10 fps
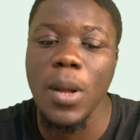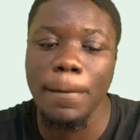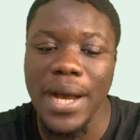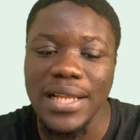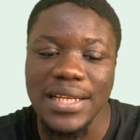
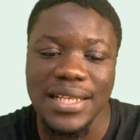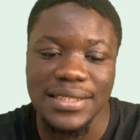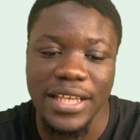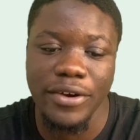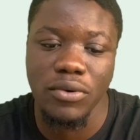padding at
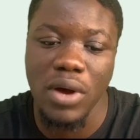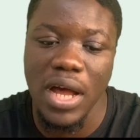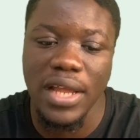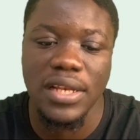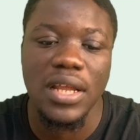0,
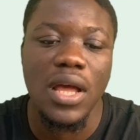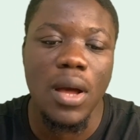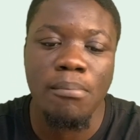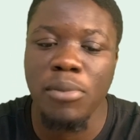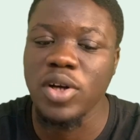and
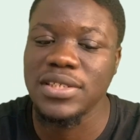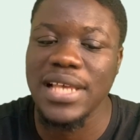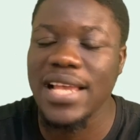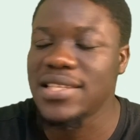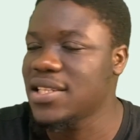box
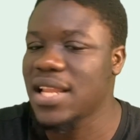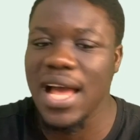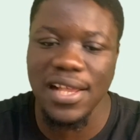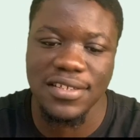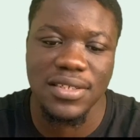sizing
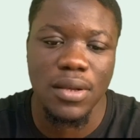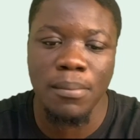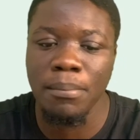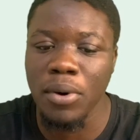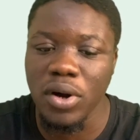as
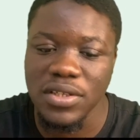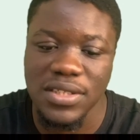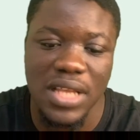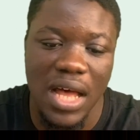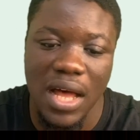
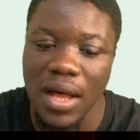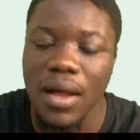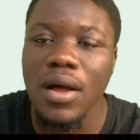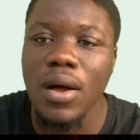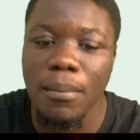
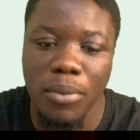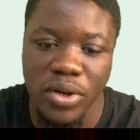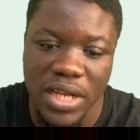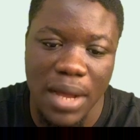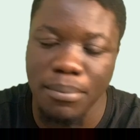
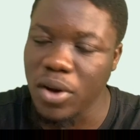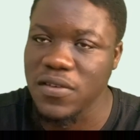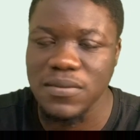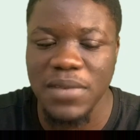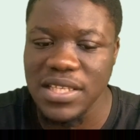border
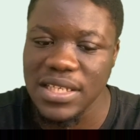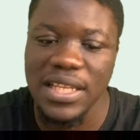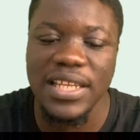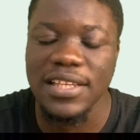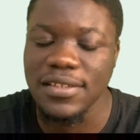box,
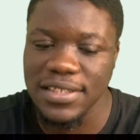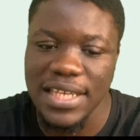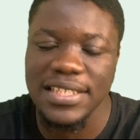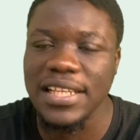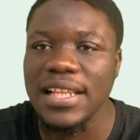basically
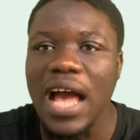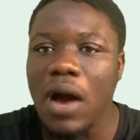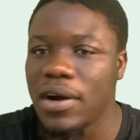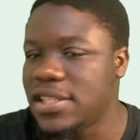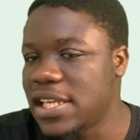setting
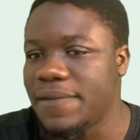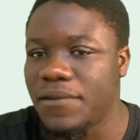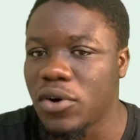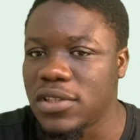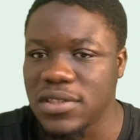our
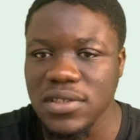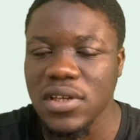default.